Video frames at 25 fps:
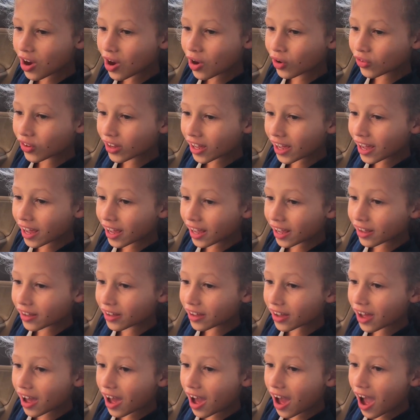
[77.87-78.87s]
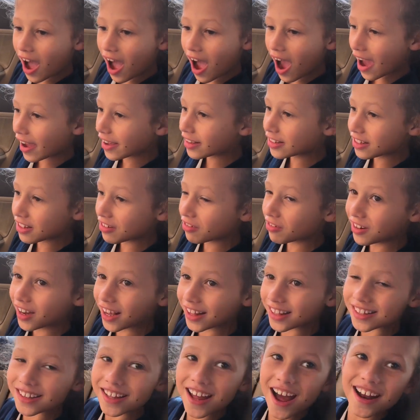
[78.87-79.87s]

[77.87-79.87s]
okay I was